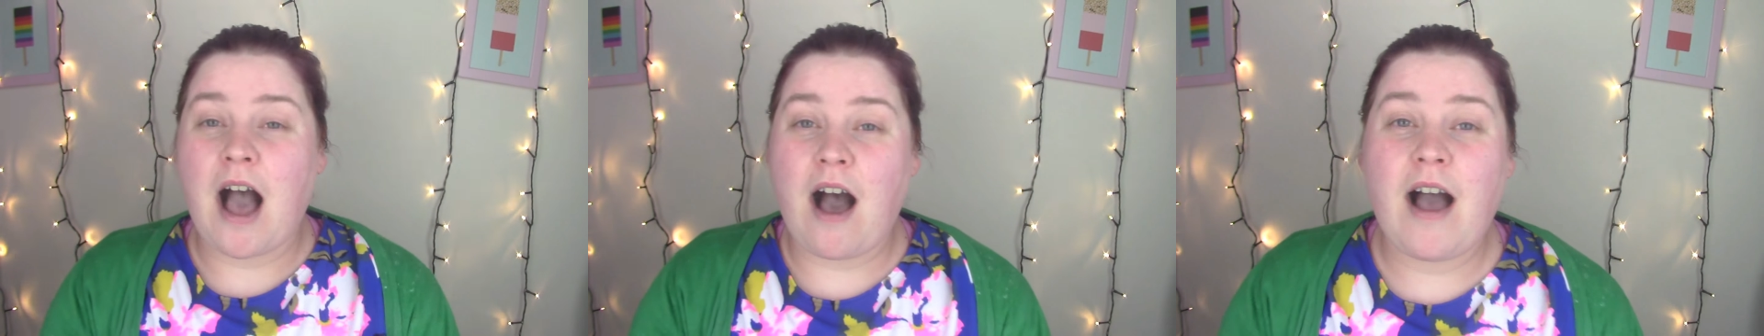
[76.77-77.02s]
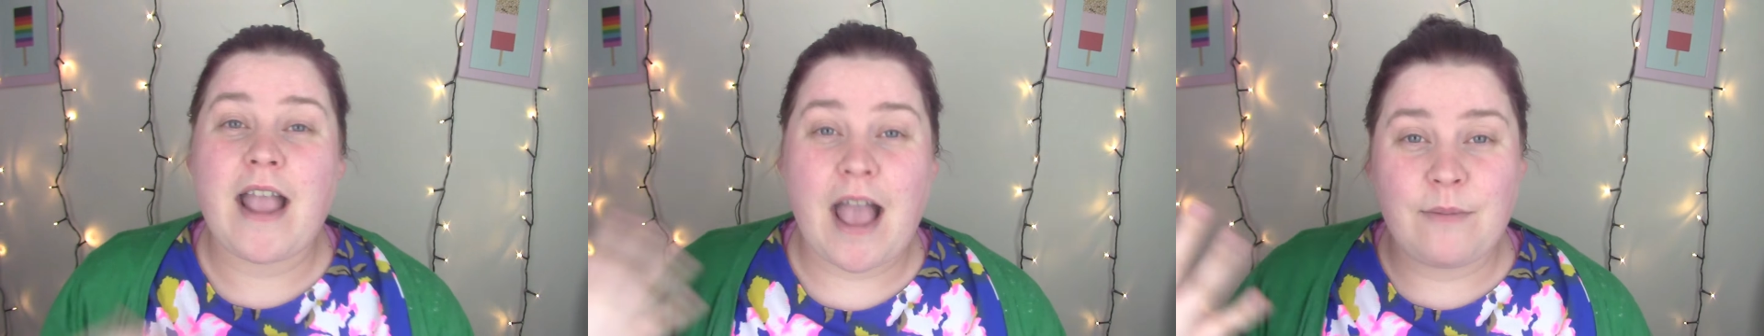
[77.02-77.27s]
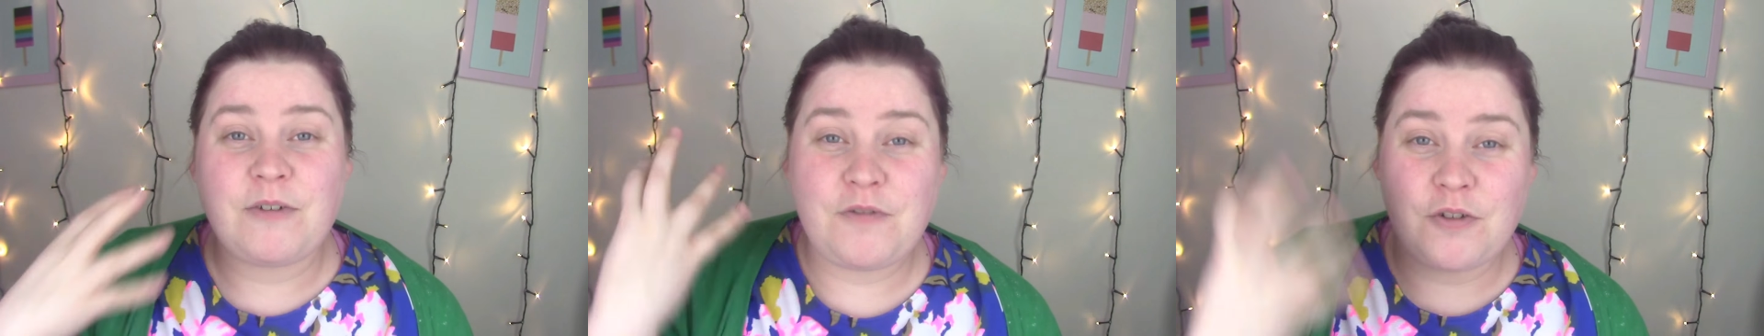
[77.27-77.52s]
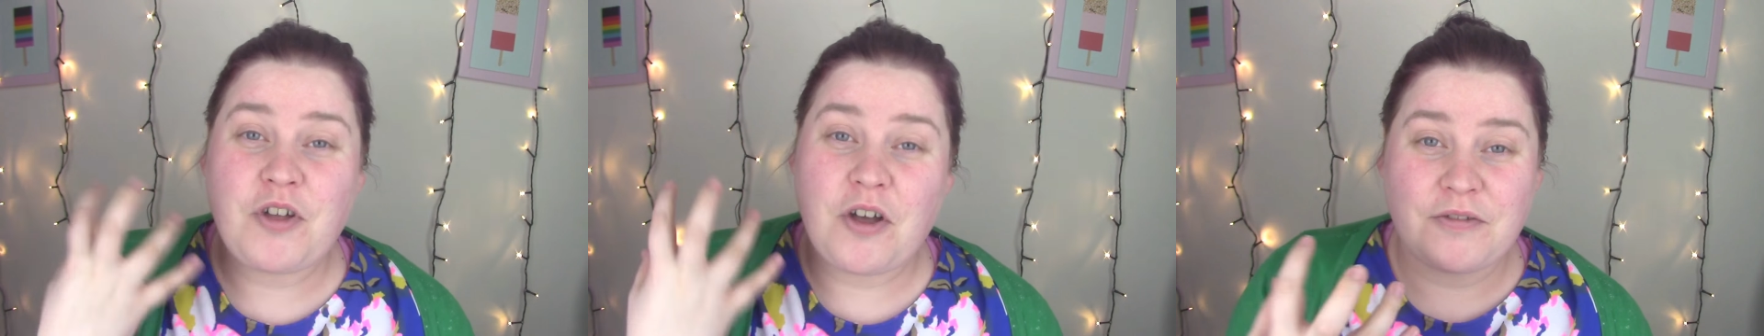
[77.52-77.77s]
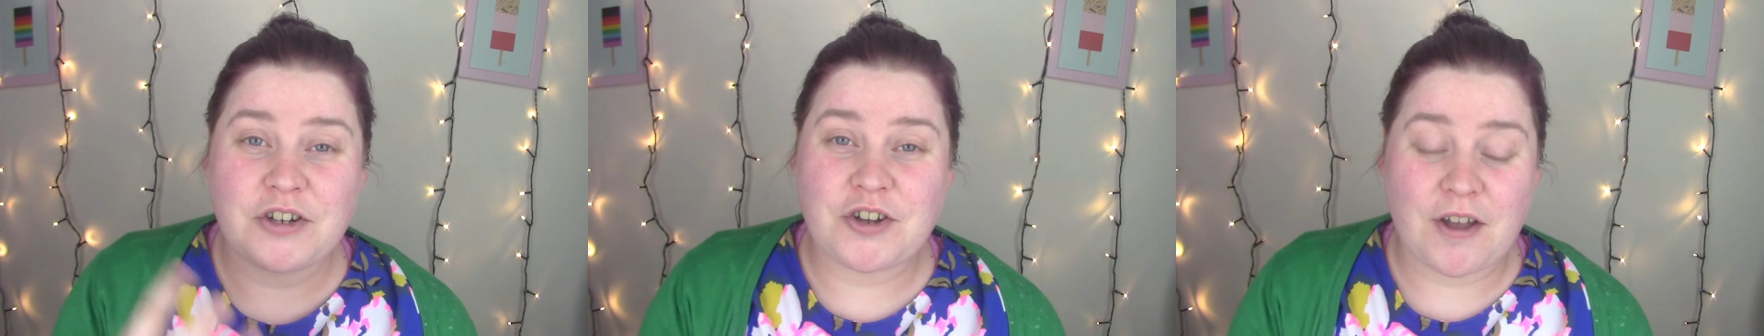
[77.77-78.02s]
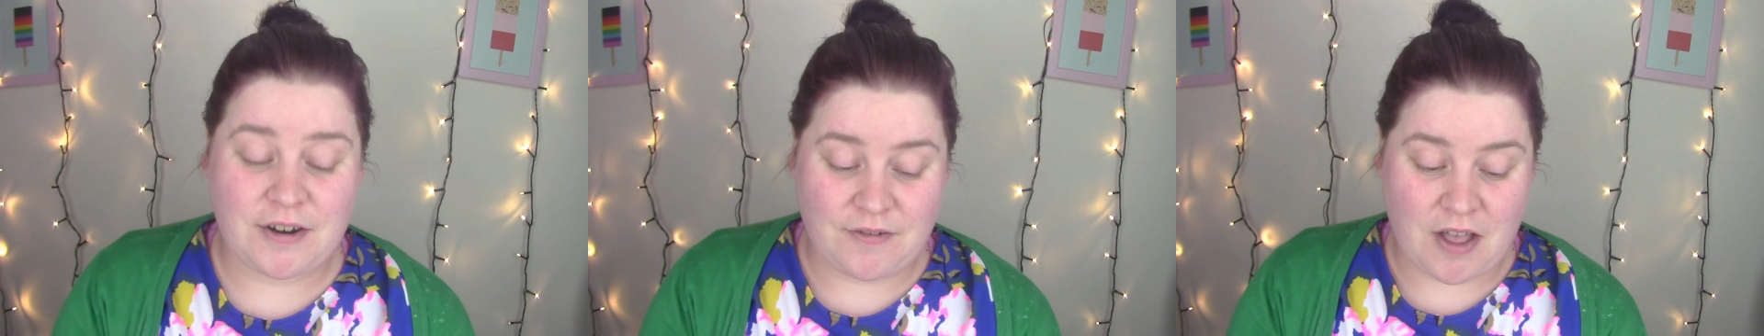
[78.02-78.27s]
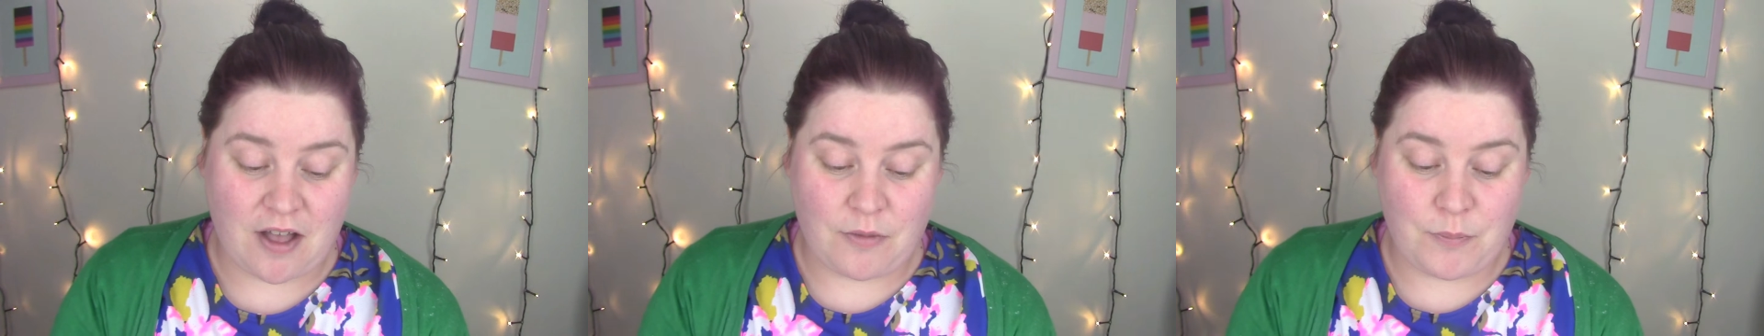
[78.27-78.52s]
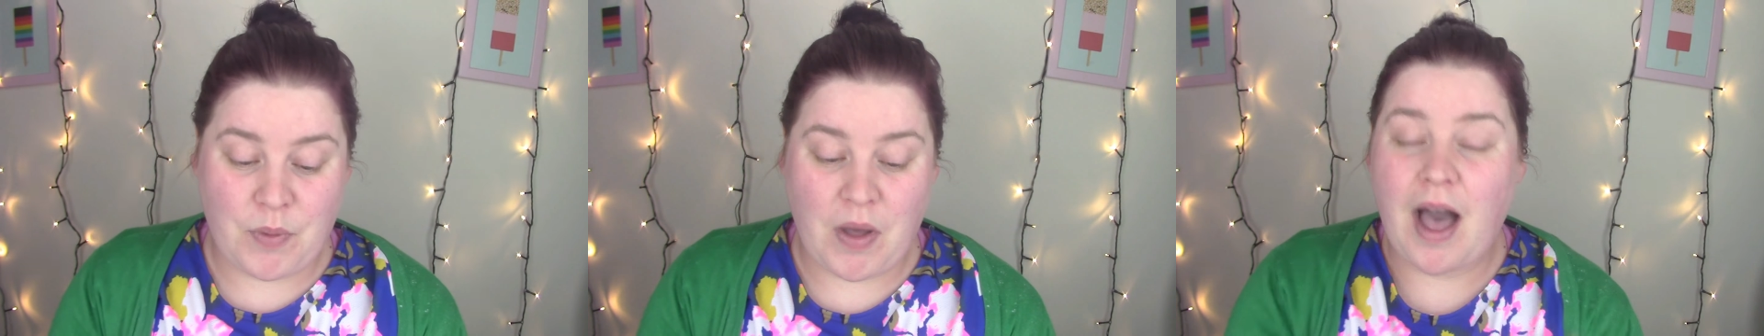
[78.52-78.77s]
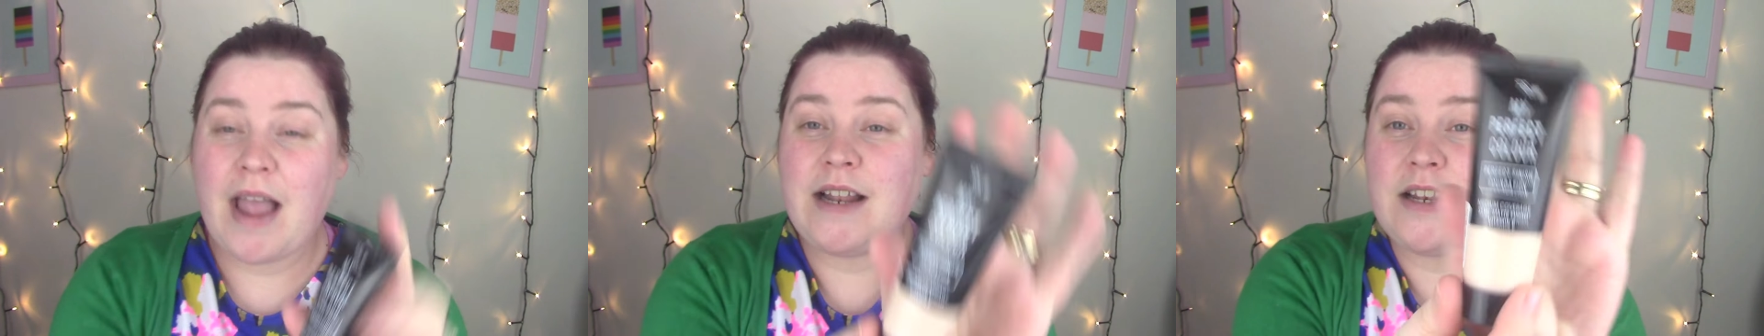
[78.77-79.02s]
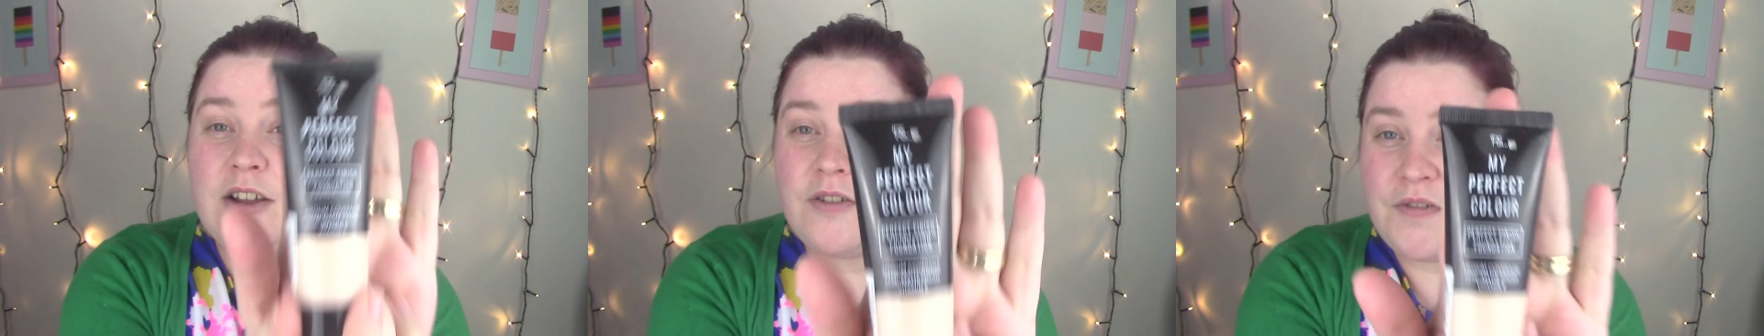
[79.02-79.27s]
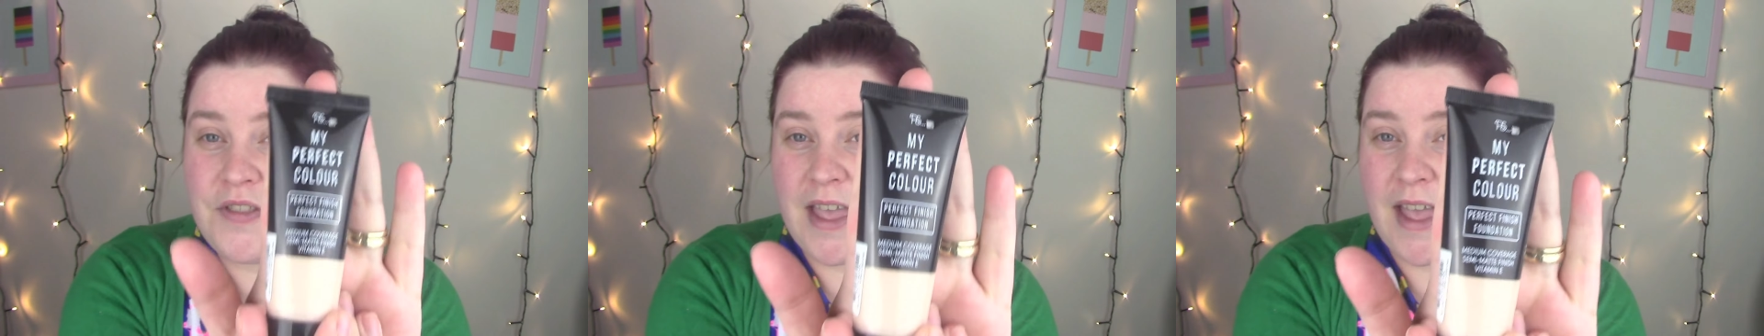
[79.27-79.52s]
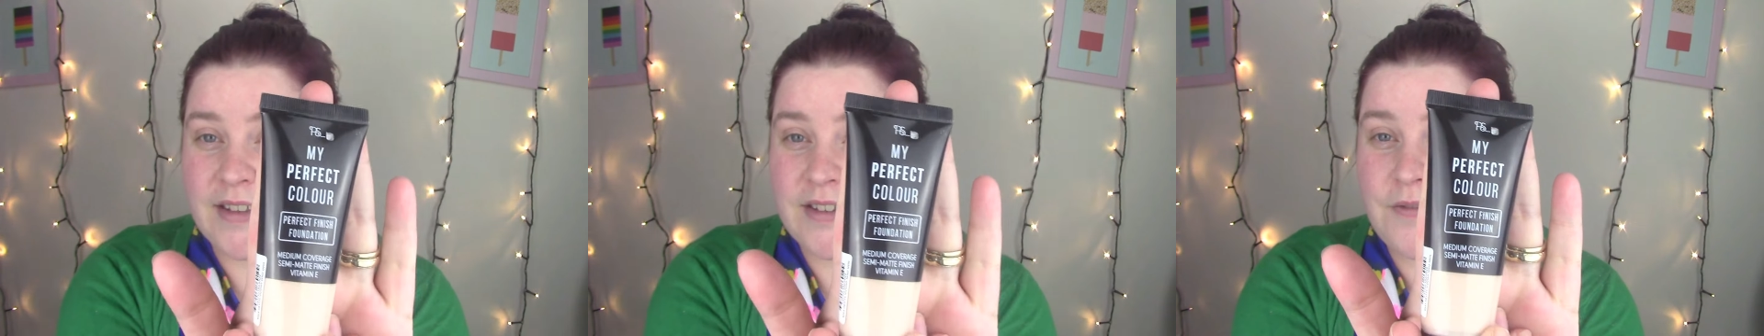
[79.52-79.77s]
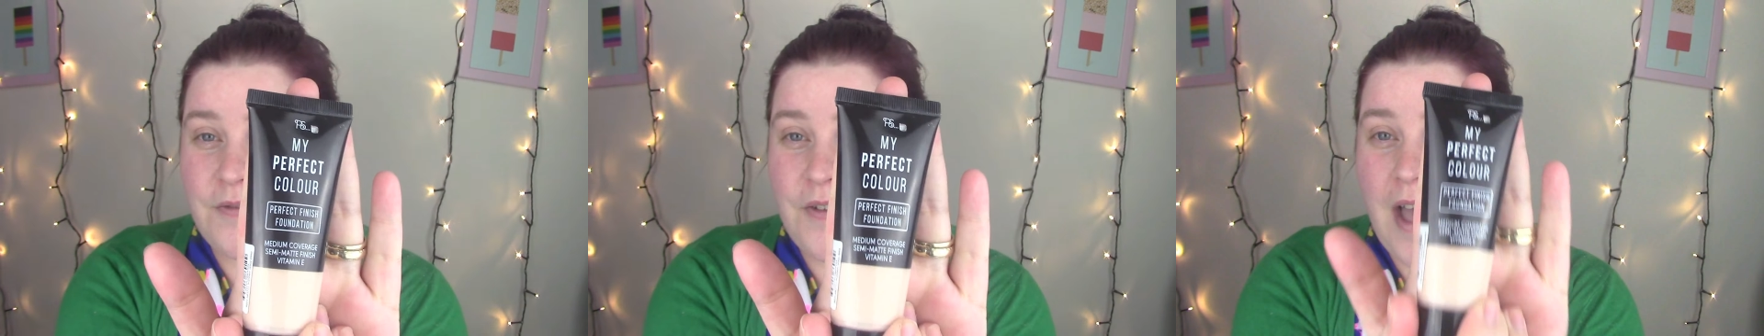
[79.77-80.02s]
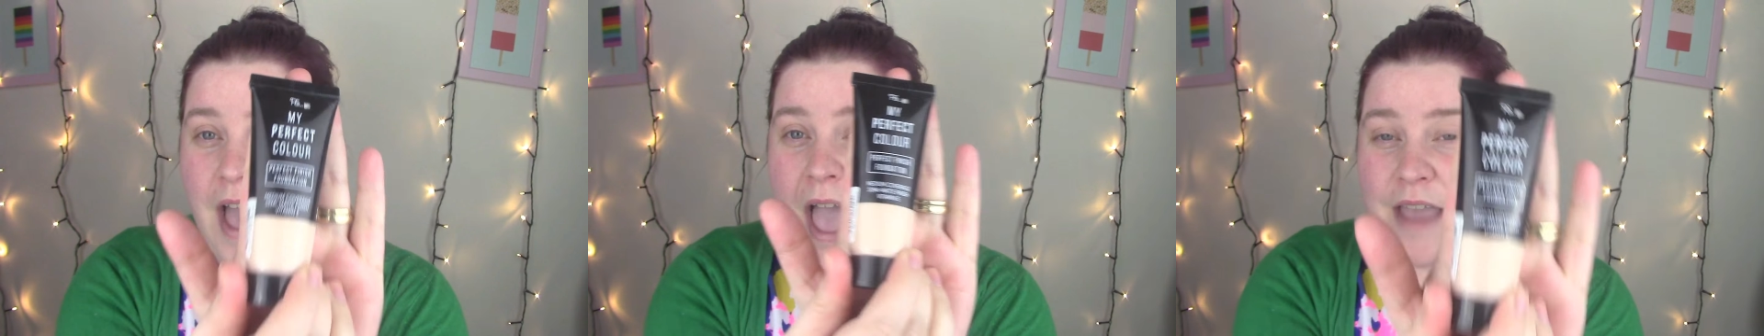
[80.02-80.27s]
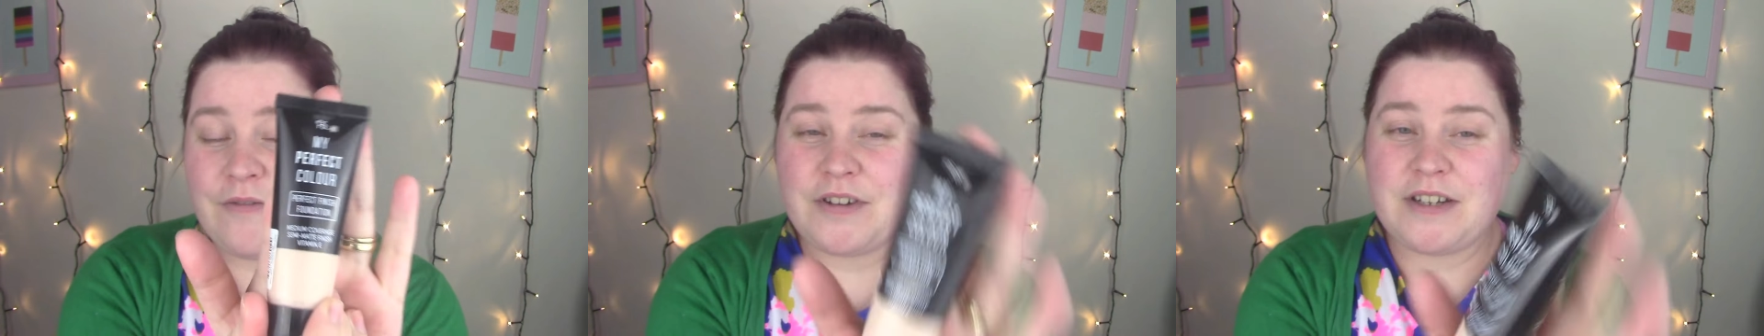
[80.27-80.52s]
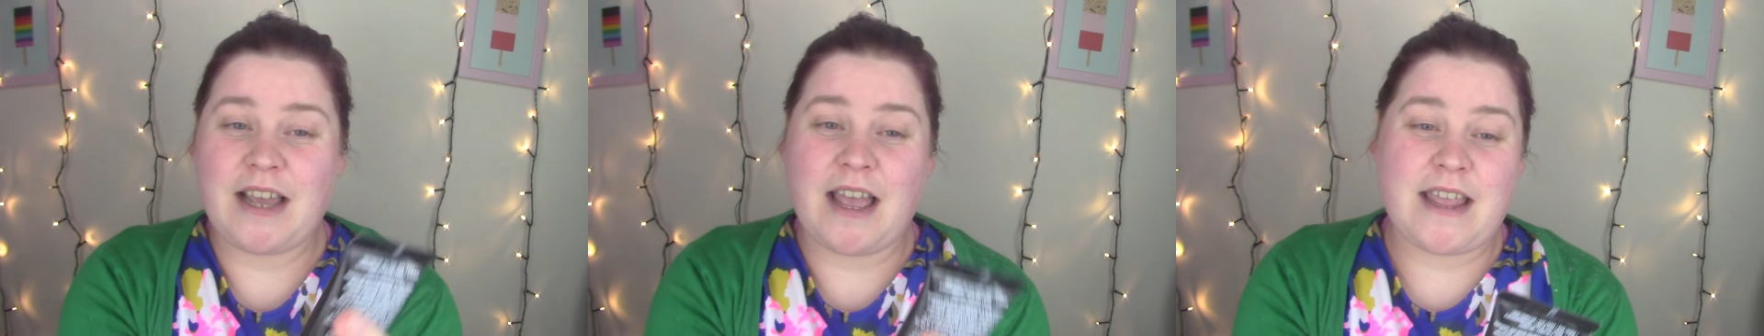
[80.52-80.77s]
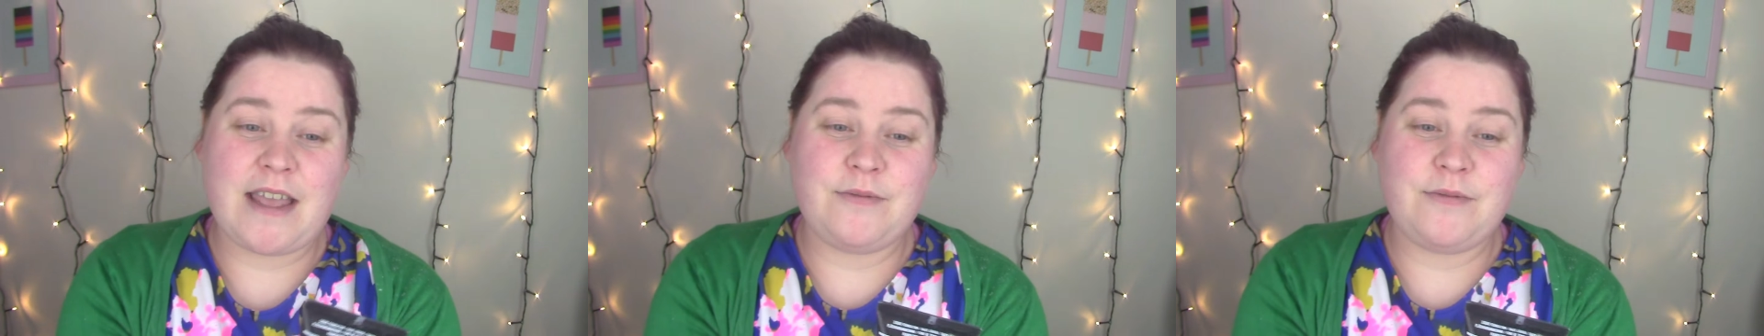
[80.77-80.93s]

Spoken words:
I am a full coverage kind of girl, but I love this for every day.